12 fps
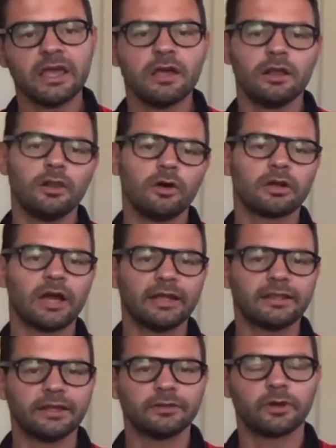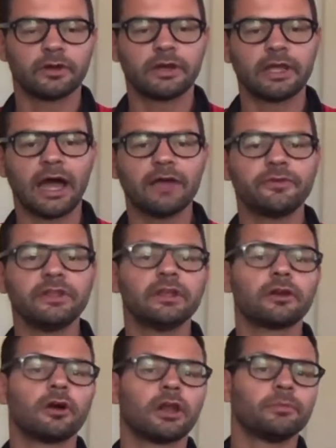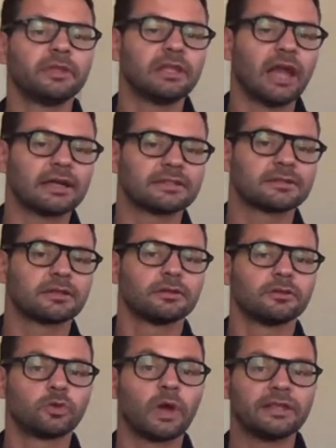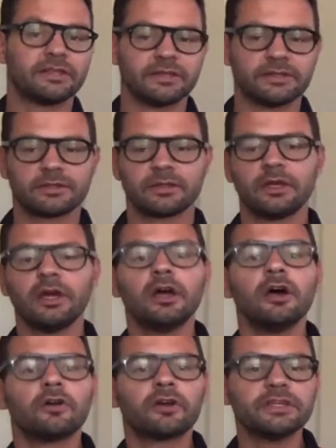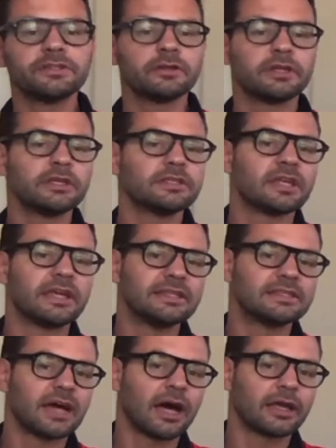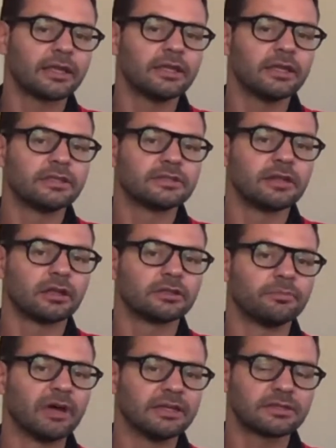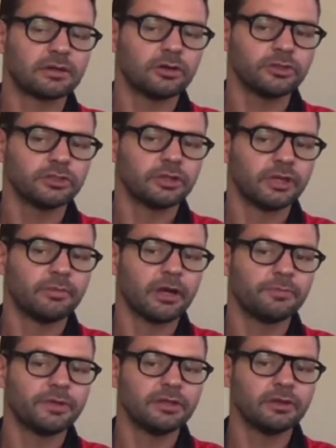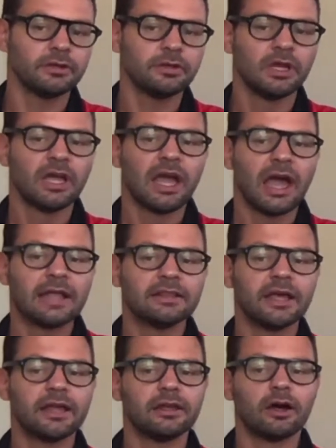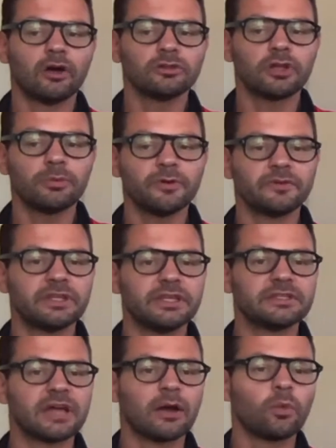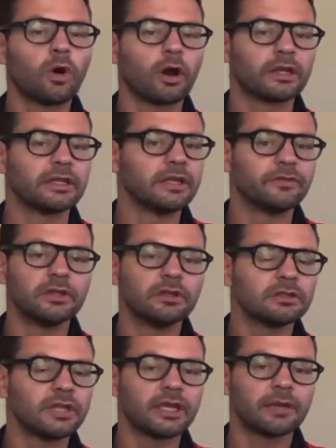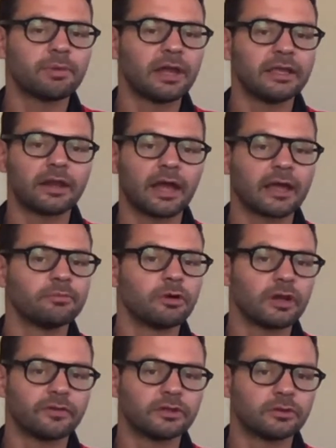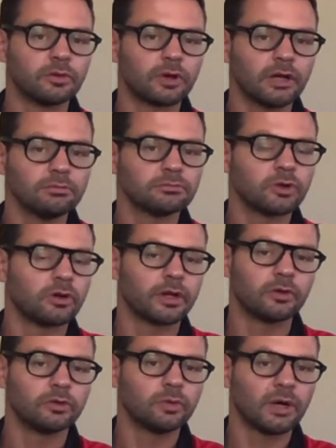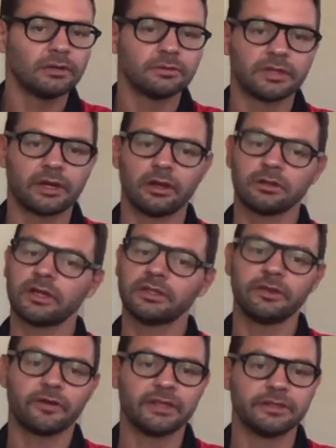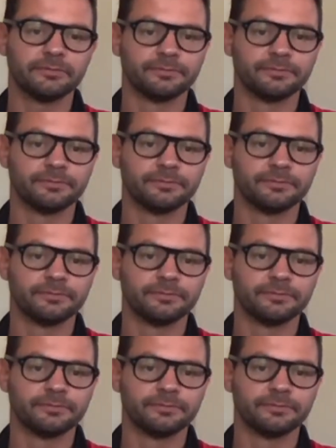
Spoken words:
Look, I tend to agree. I think they're gonna be last, 20th. Reason is Inzaghi is not the best coach, in my opinion. And then on top of this, I'm worried if they don't take a player like Bonaventura or a good one, they're not getting ready.